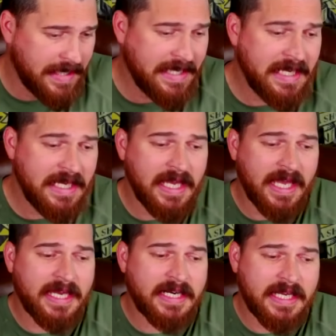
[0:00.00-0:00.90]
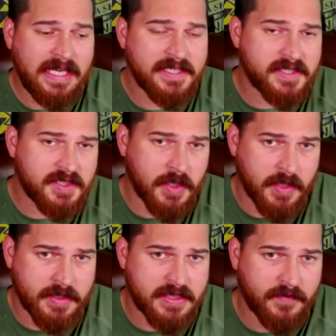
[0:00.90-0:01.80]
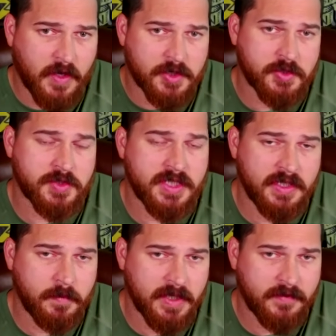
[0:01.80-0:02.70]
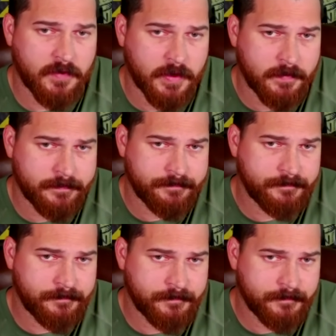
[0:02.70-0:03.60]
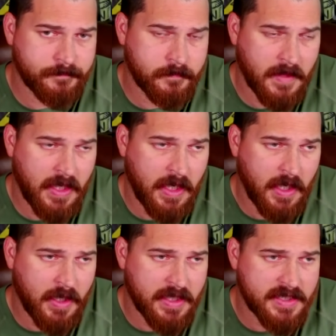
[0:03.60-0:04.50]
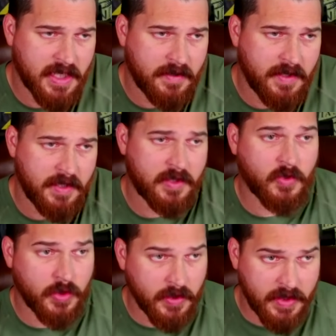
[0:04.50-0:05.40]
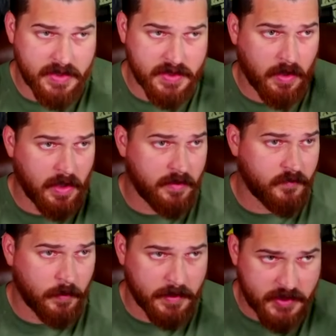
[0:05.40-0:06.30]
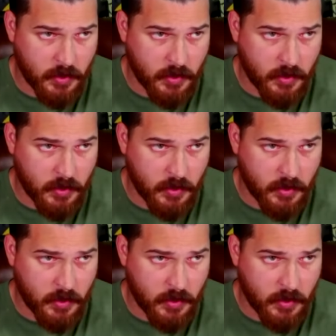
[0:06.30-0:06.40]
He and his sons have also seen the Bigfoot. They said they clearly saw it from